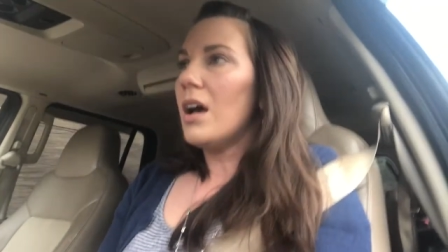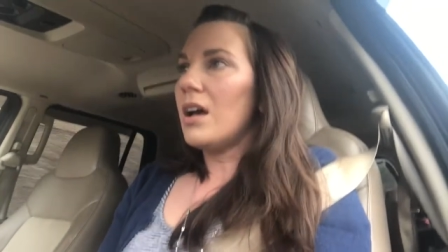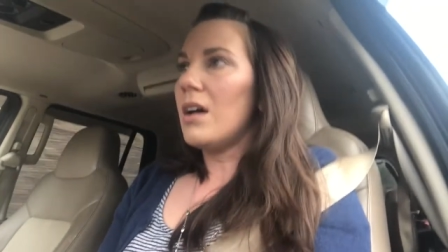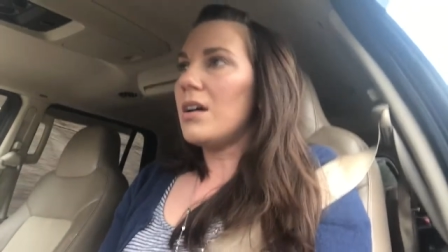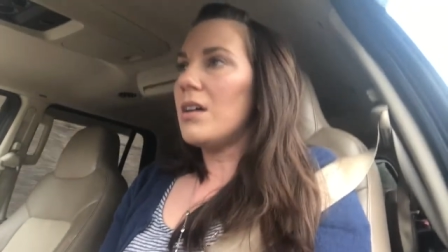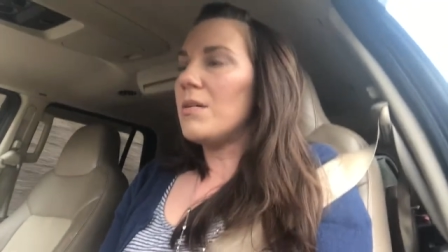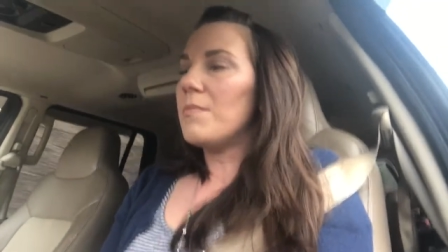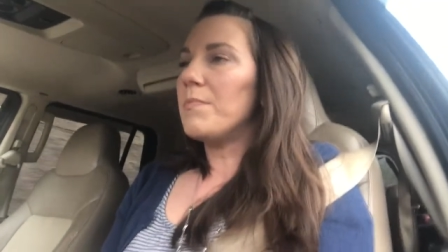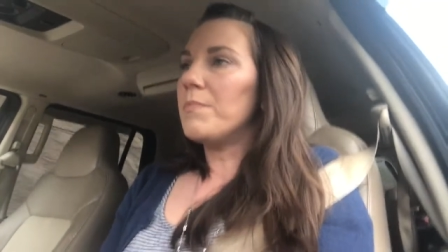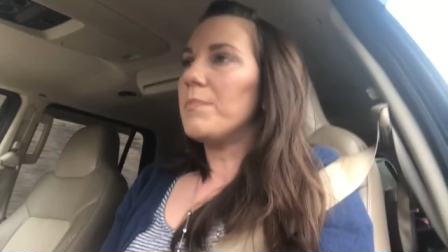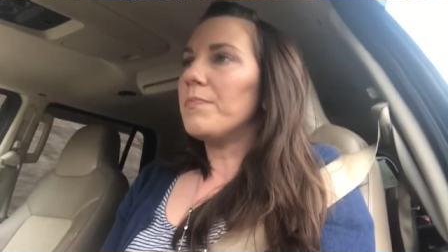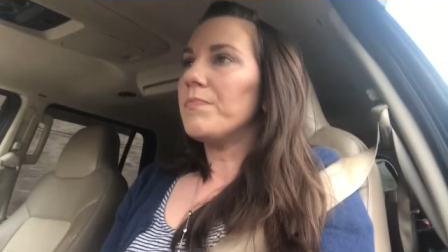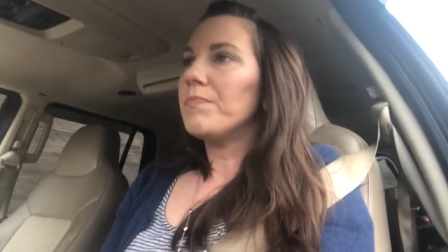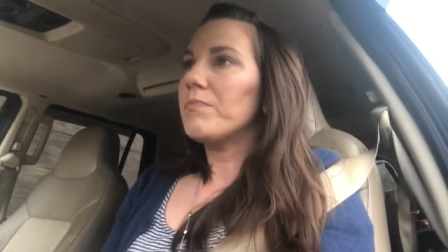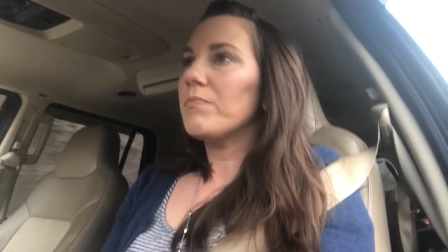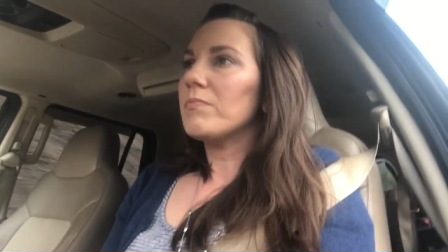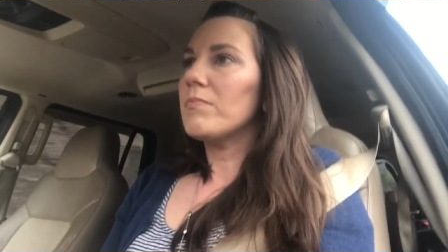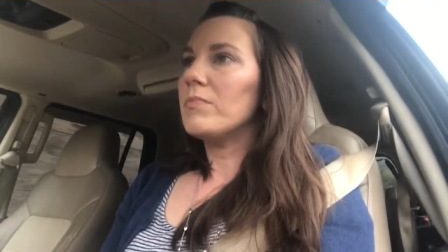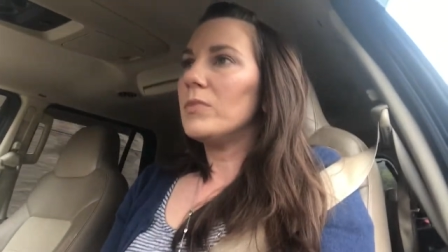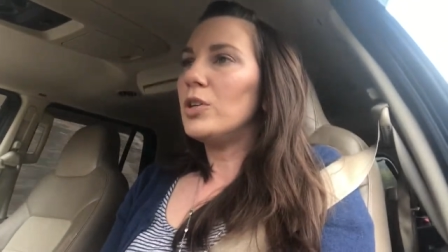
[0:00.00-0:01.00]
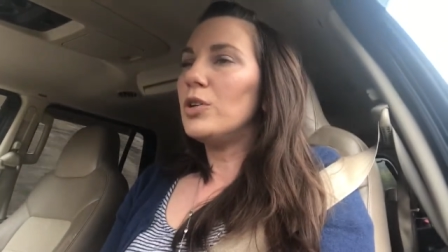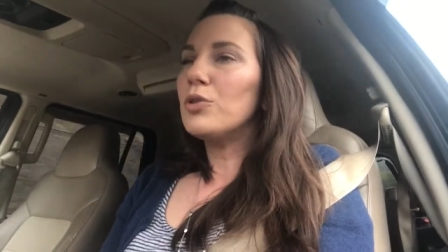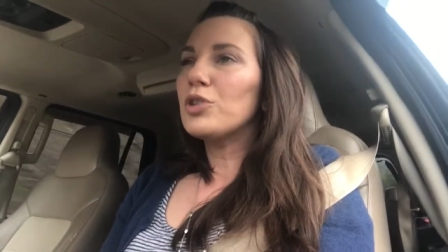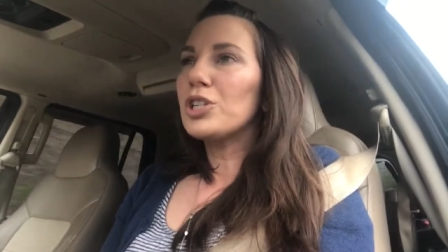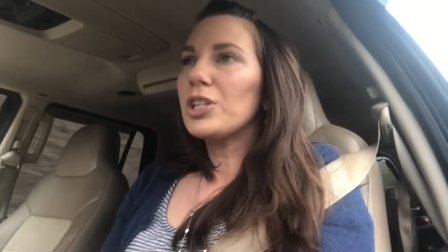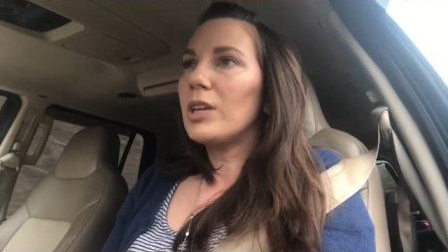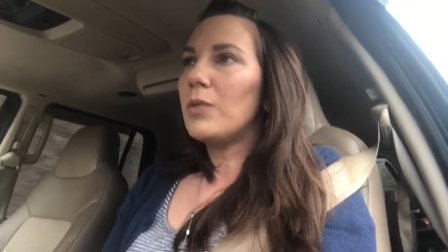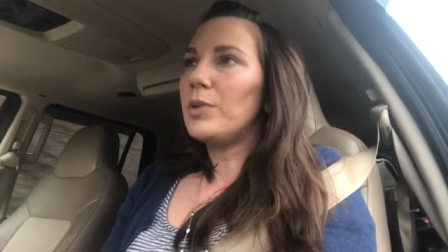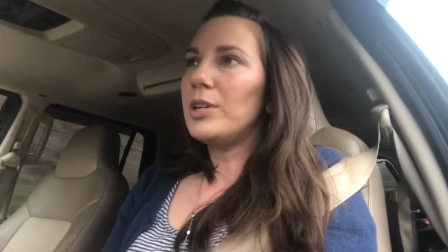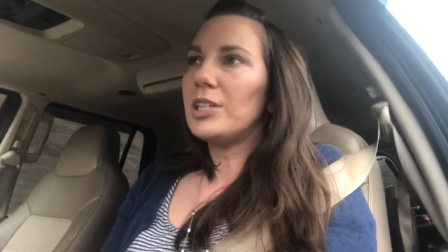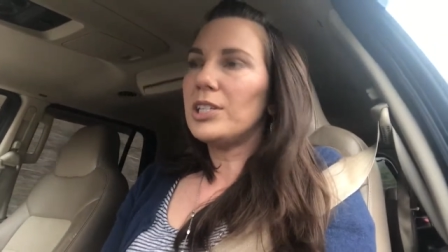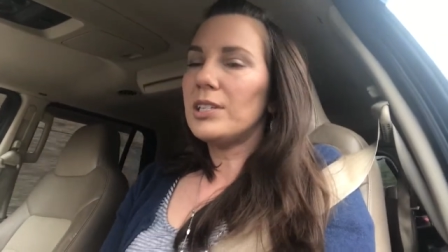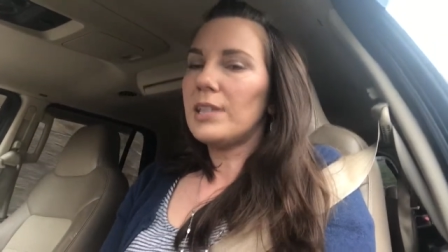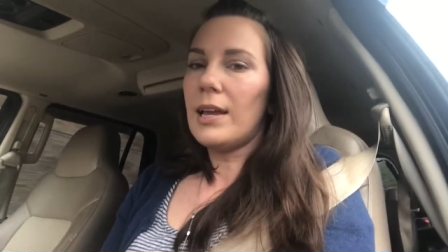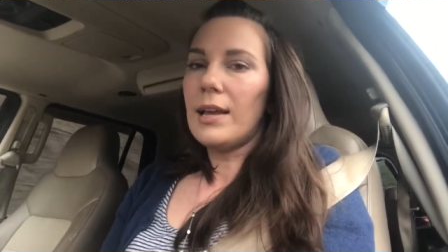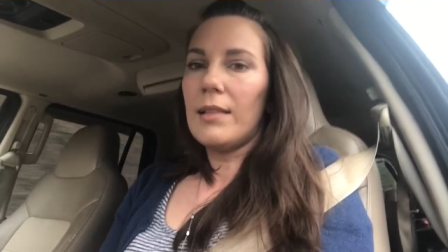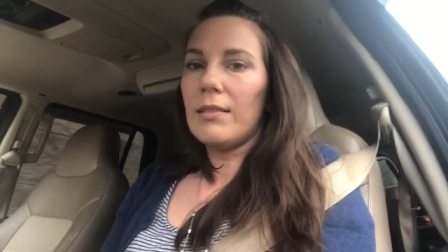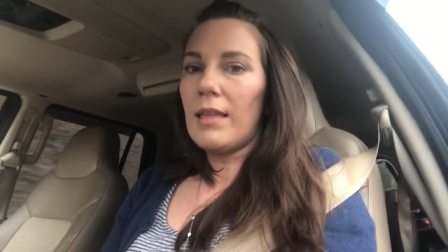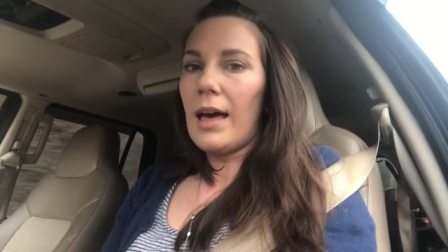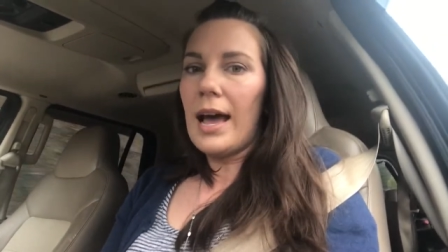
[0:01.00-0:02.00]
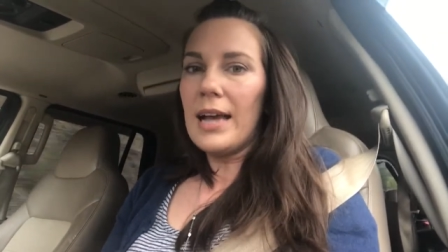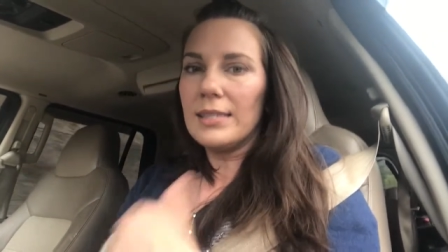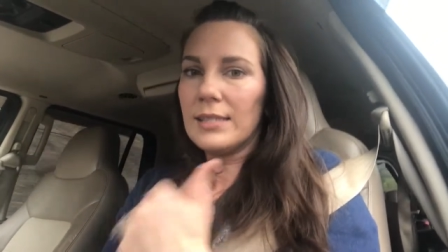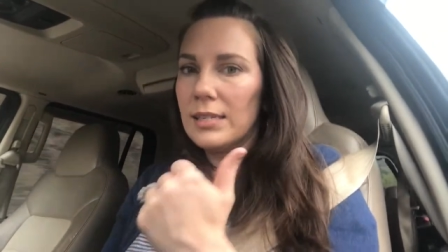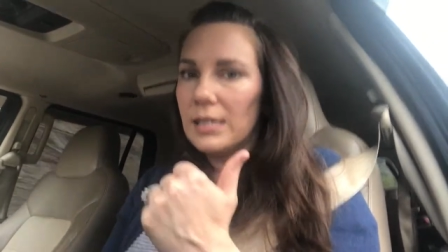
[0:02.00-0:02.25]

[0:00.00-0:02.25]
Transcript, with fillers: um, usually we just take last